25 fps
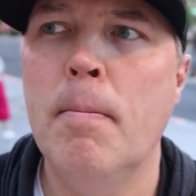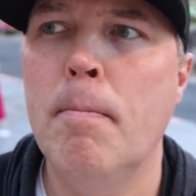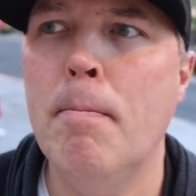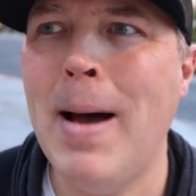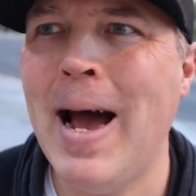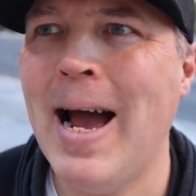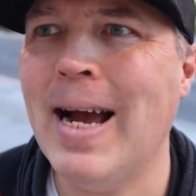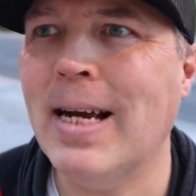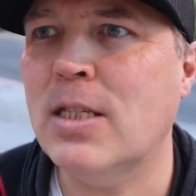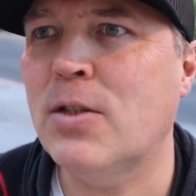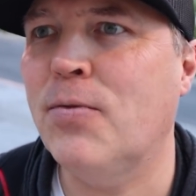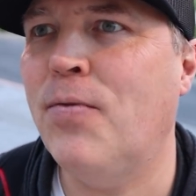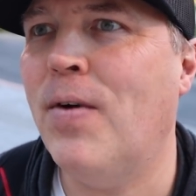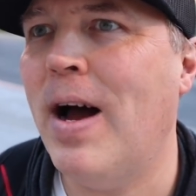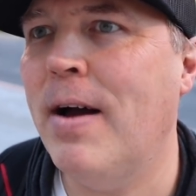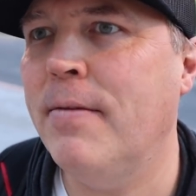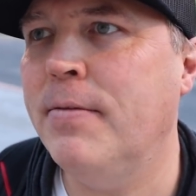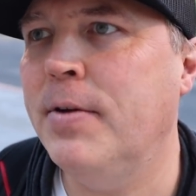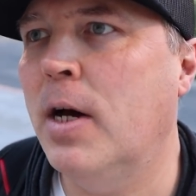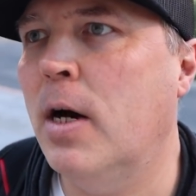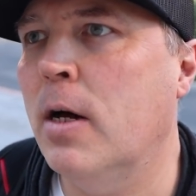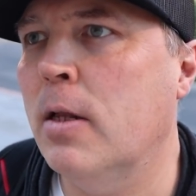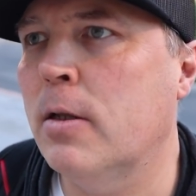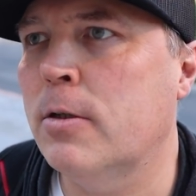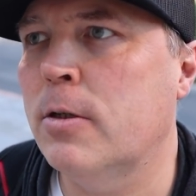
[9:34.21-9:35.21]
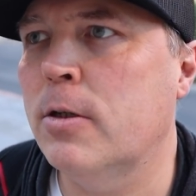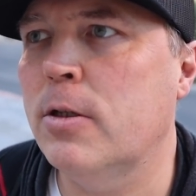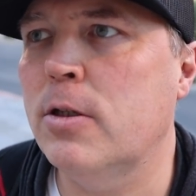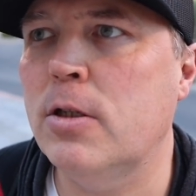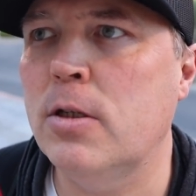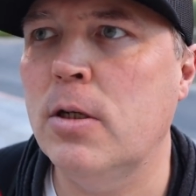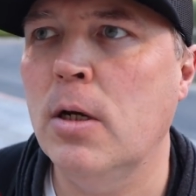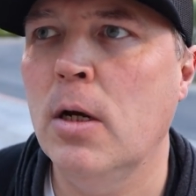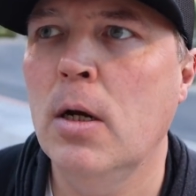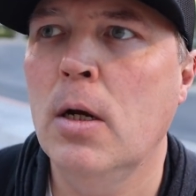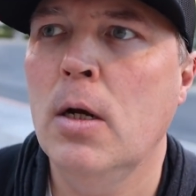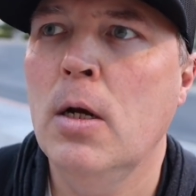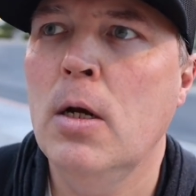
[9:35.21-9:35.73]
max five
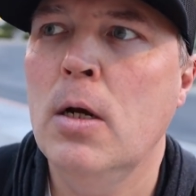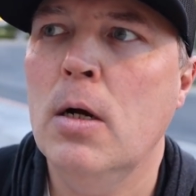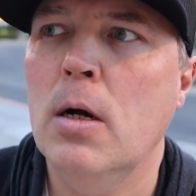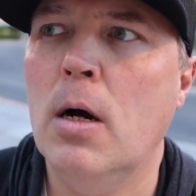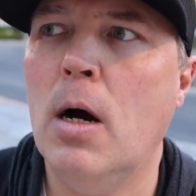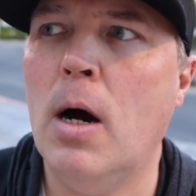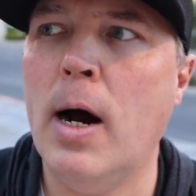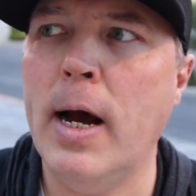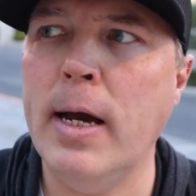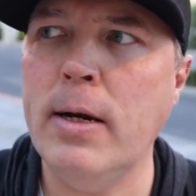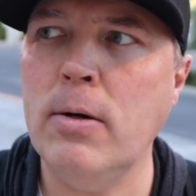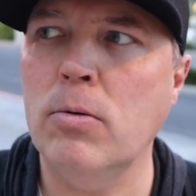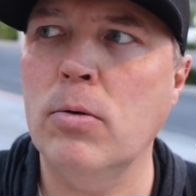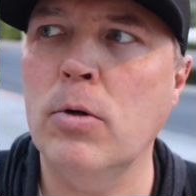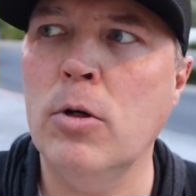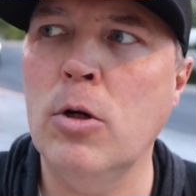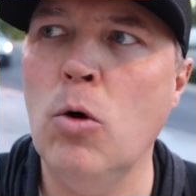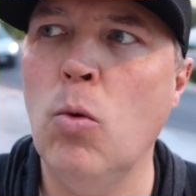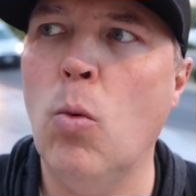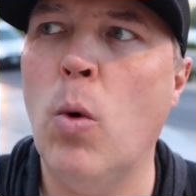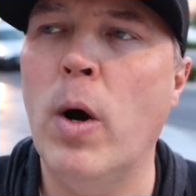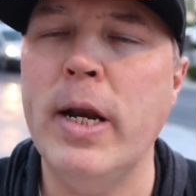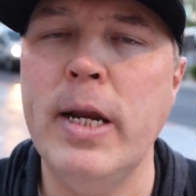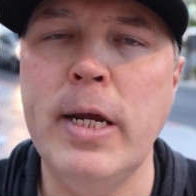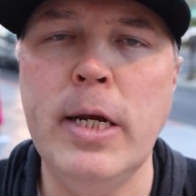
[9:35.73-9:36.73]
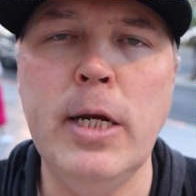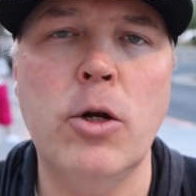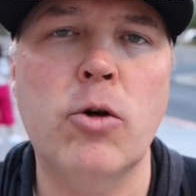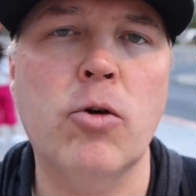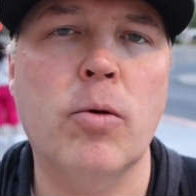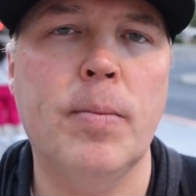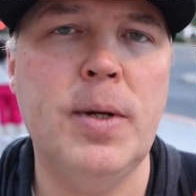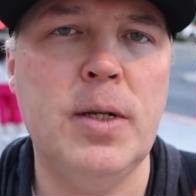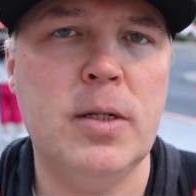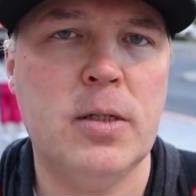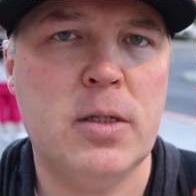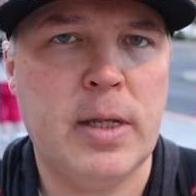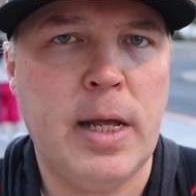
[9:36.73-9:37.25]
dollars. I don't know what
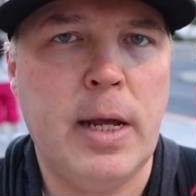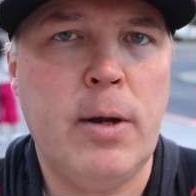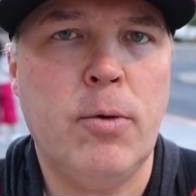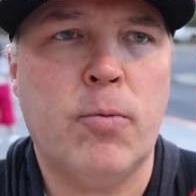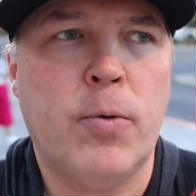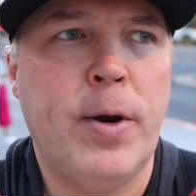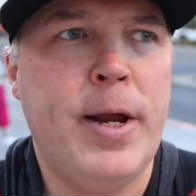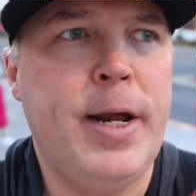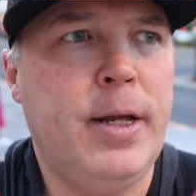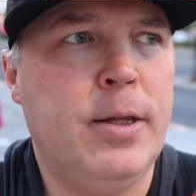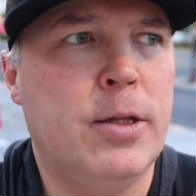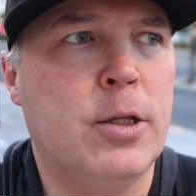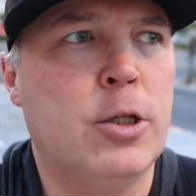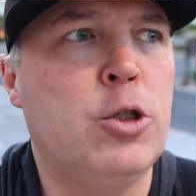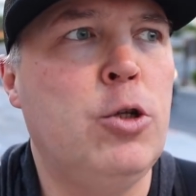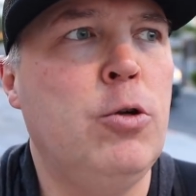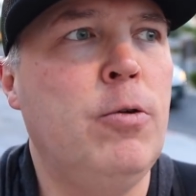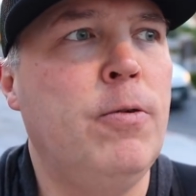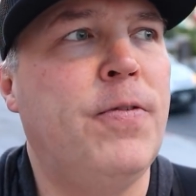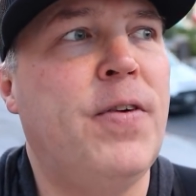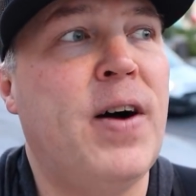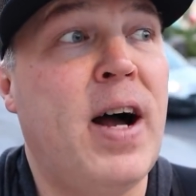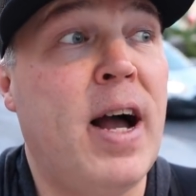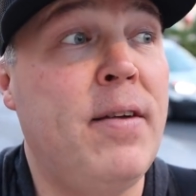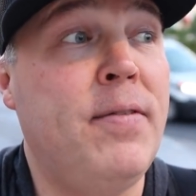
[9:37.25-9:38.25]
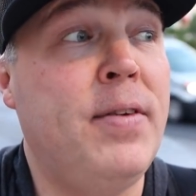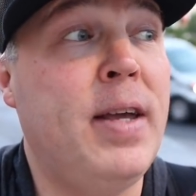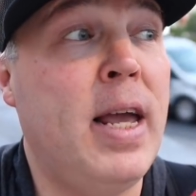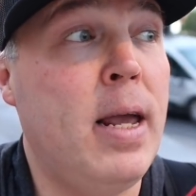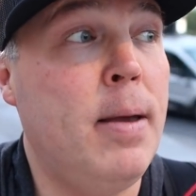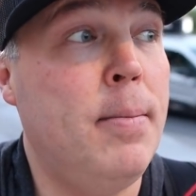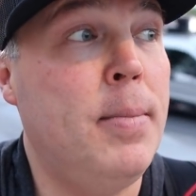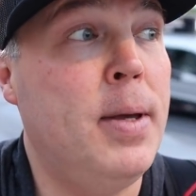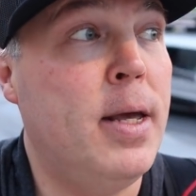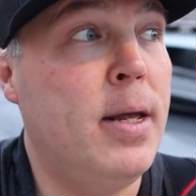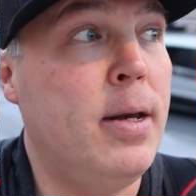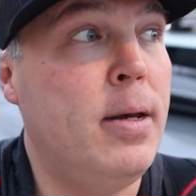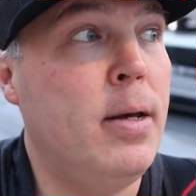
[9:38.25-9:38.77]
increments they rake the two five
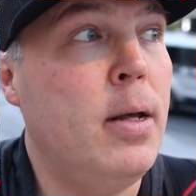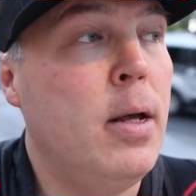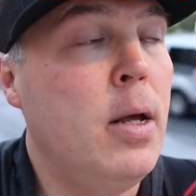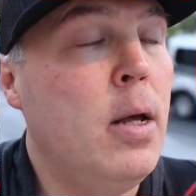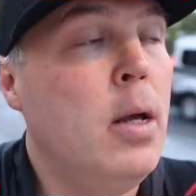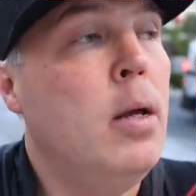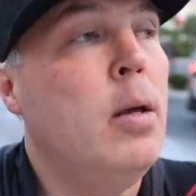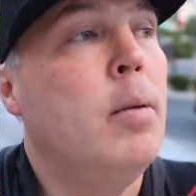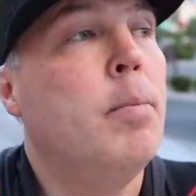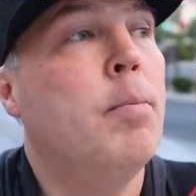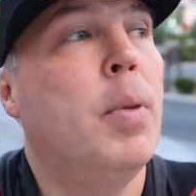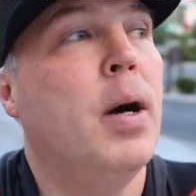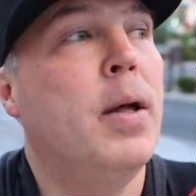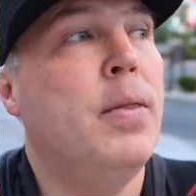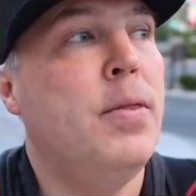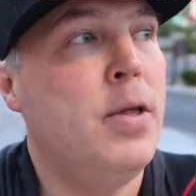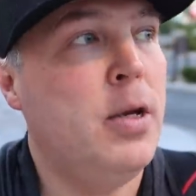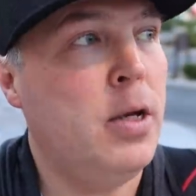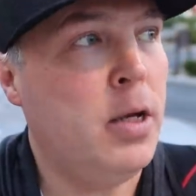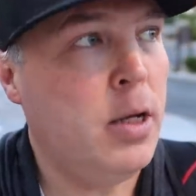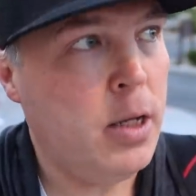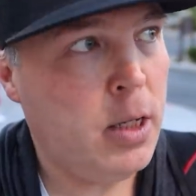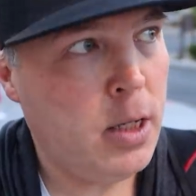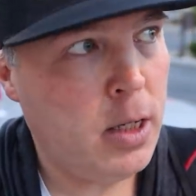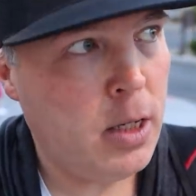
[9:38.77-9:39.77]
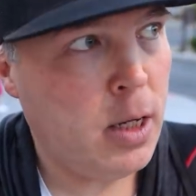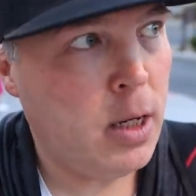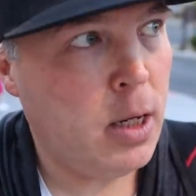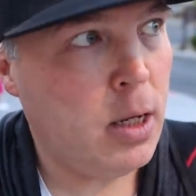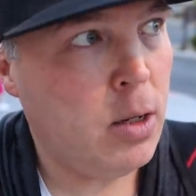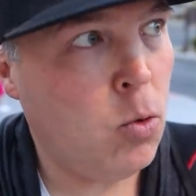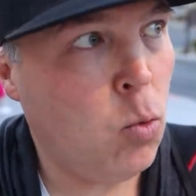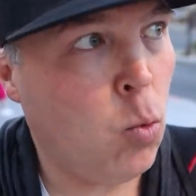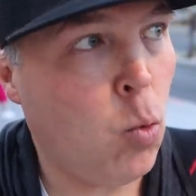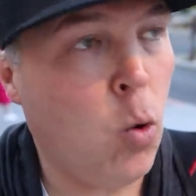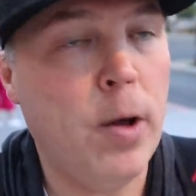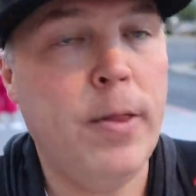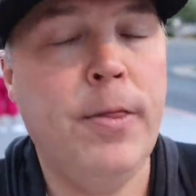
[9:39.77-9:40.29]
game in, but the
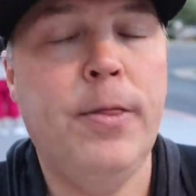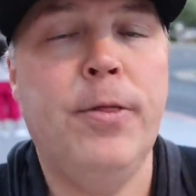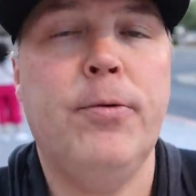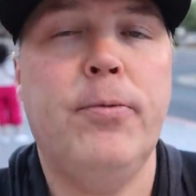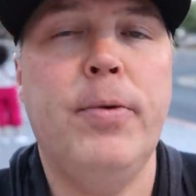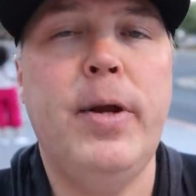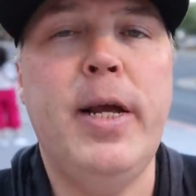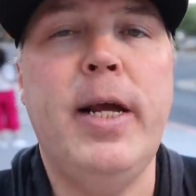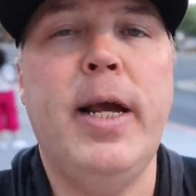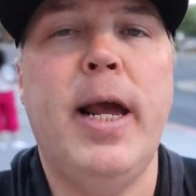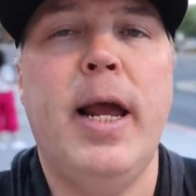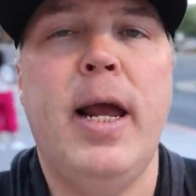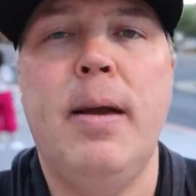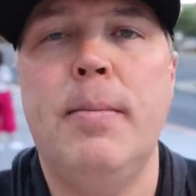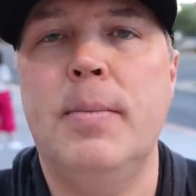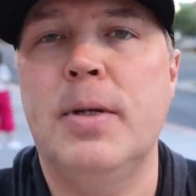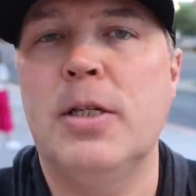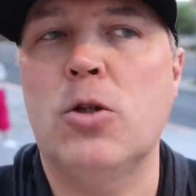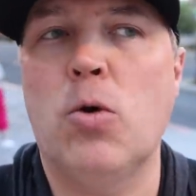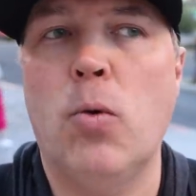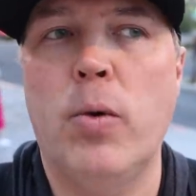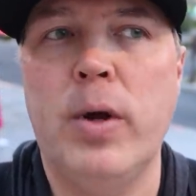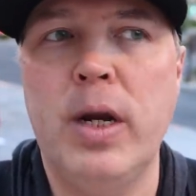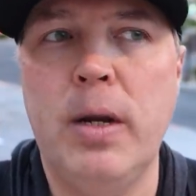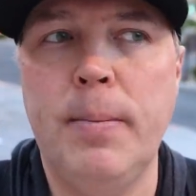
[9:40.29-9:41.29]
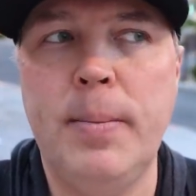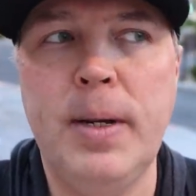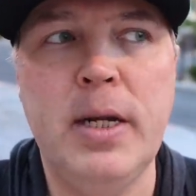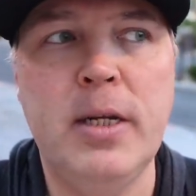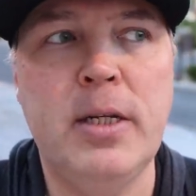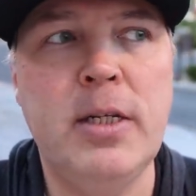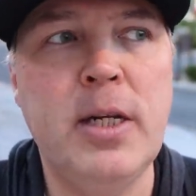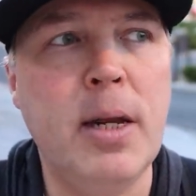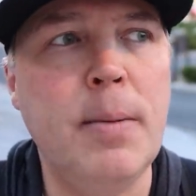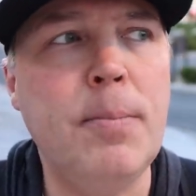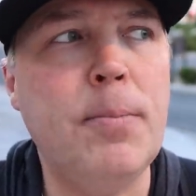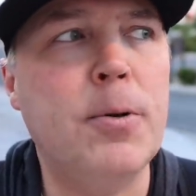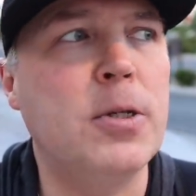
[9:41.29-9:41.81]
one three game is going to be
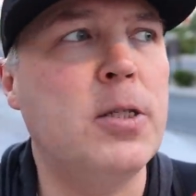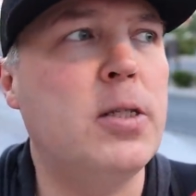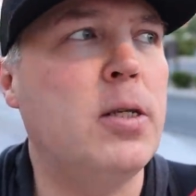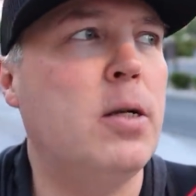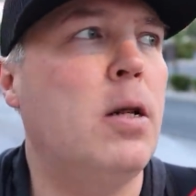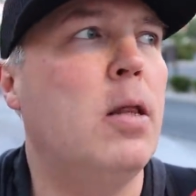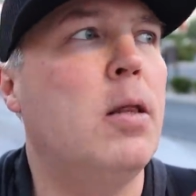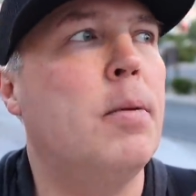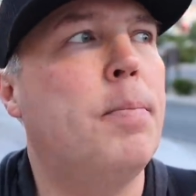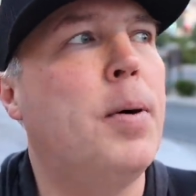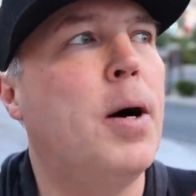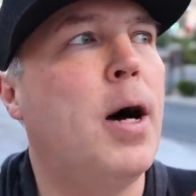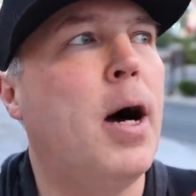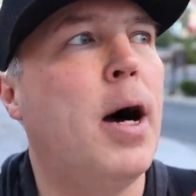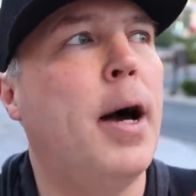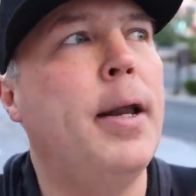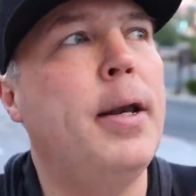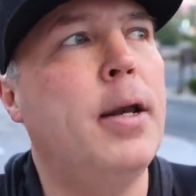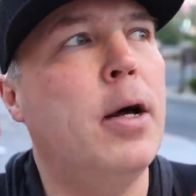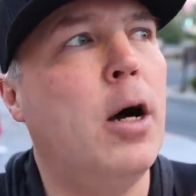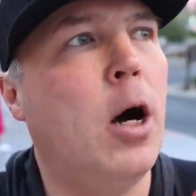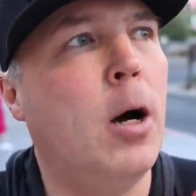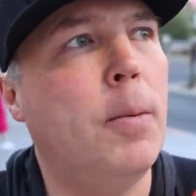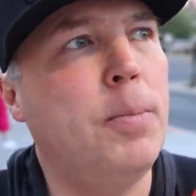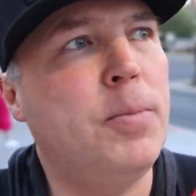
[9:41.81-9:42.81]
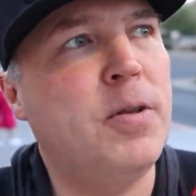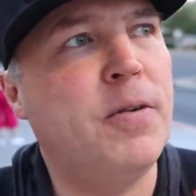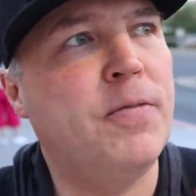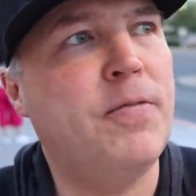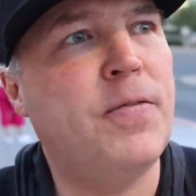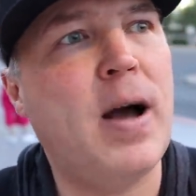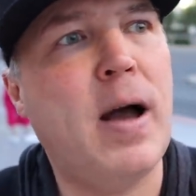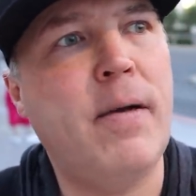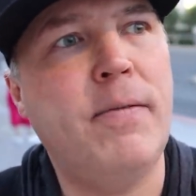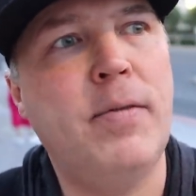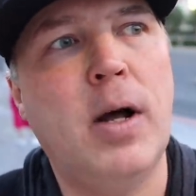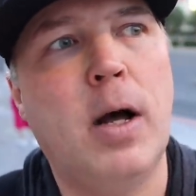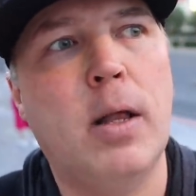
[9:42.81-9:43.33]
ten percent of the pot, up to
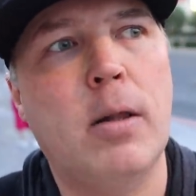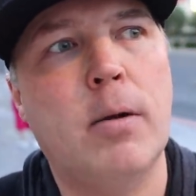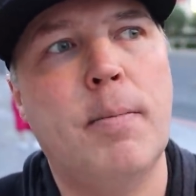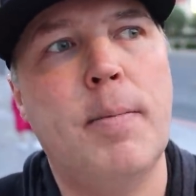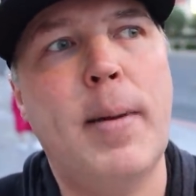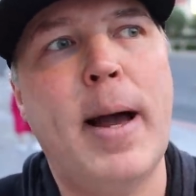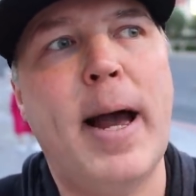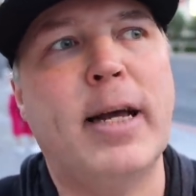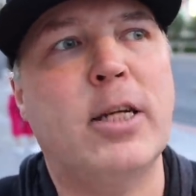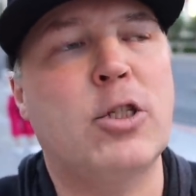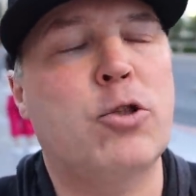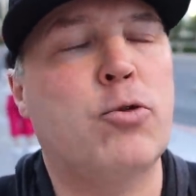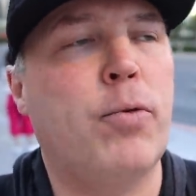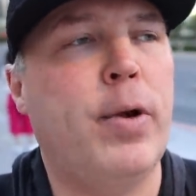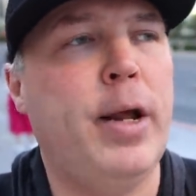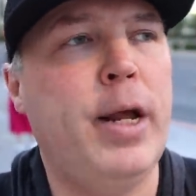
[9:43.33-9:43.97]
five dollar max